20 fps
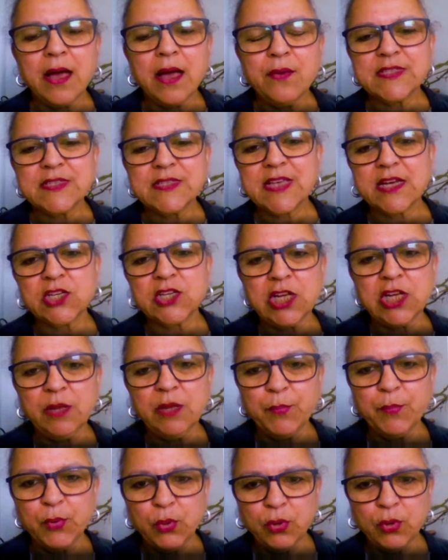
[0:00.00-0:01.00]
was actually
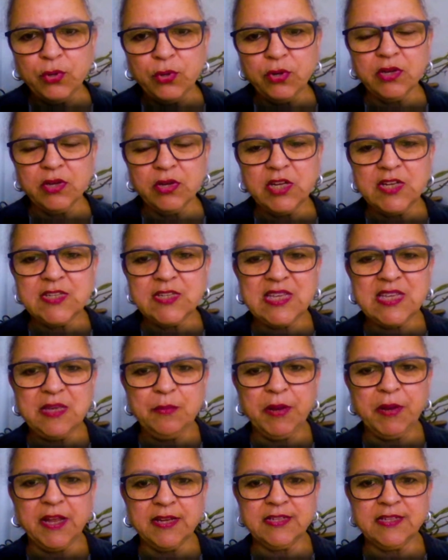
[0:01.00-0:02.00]
born on a tea
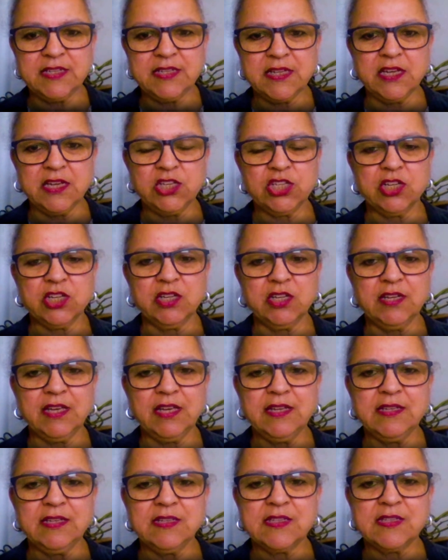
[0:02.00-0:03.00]
plantation
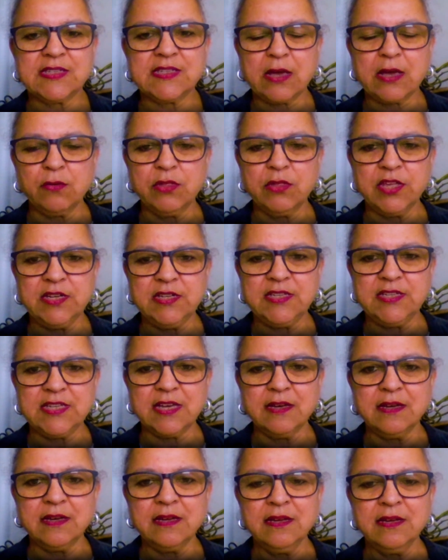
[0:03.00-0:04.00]
in South
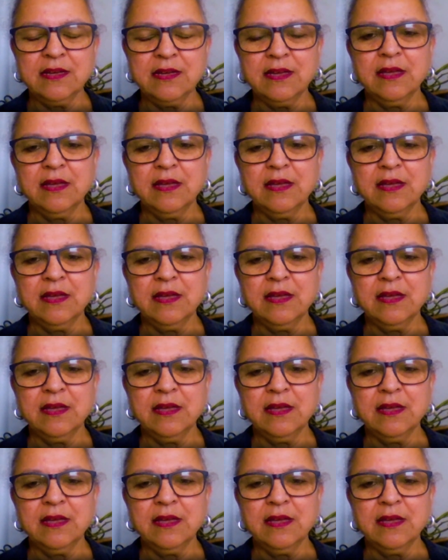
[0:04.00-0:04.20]
India,